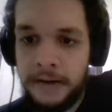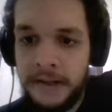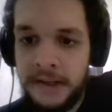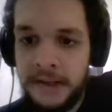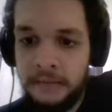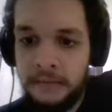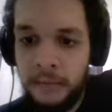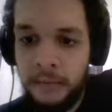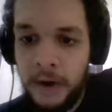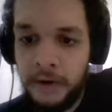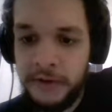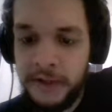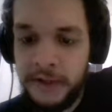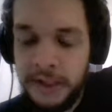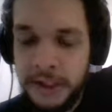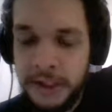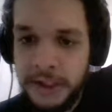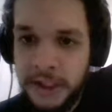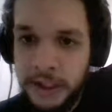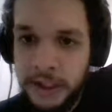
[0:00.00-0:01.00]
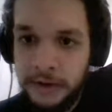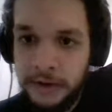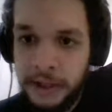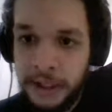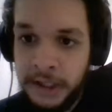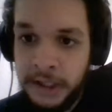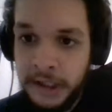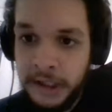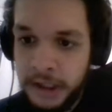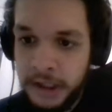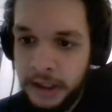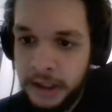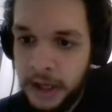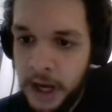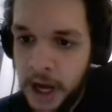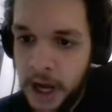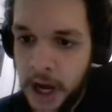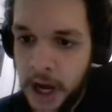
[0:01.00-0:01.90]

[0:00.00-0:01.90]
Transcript: This is mostly just a kill condition.